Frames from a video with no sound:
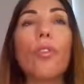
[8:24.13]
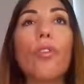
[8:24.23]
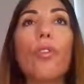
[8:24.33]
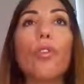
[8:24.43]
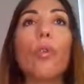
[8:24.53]

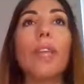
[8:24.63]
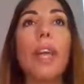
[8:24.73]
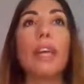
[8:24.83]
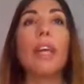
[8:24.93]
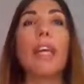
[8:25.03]
So
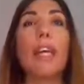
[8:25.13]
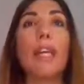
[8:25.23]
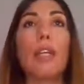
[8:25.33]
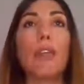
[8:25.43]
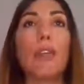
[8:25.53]
again,
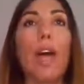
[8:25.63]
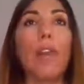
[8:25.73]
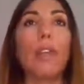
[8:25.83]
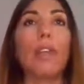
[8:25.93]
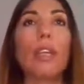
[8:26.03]
if you
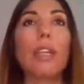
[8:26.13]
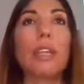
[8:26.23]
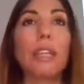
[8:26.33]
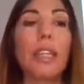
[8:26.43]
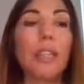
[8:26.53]
have an oily
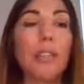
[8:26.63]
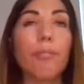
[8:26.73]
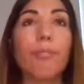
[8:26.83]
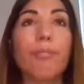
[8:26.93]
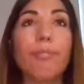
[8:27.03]

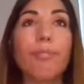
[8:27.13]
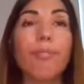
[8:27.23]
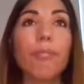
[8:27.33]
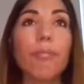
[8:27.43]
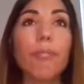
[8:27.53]
skin,
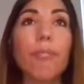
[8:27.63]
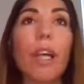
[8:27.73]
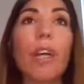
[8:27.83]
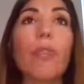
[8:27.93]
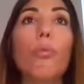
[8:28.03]

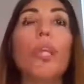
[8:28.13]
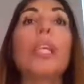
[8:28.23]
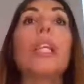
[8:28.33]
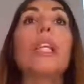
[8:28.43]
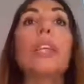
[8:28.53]
we
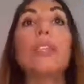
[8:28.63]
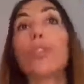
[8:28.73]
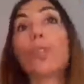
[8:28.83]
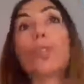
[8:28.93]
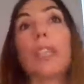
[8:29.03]
need
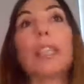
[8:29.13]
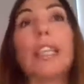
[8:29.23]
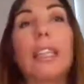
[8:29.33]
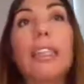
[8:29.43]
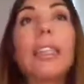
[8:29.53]
to address
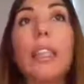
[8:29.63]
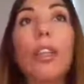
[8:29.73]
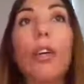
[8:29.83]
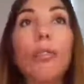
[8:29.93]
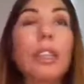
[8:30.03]
that skin,
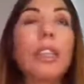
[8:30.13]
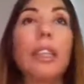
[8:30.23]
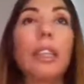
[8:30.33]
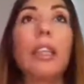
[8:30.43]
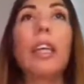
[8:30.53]

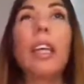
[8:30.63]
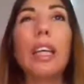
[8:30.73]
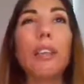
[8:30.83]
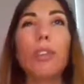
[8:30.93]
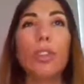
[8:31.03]
obviously,
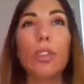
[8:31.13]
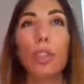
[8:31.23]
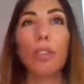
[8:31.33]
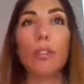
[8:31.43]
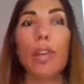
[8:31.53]
even
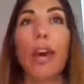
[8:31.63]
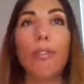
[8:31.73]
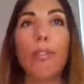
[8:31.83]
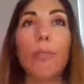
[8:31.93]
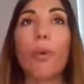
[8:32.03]
just to
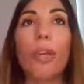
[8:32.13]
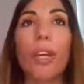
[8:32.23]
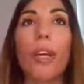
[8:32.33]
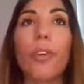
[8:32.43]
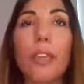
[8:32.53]
have a more
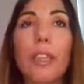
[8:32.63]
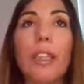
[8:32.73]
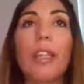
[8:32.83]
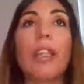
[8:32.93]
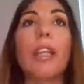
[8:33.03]
healthy
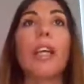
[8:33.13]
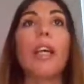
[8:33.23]
skin,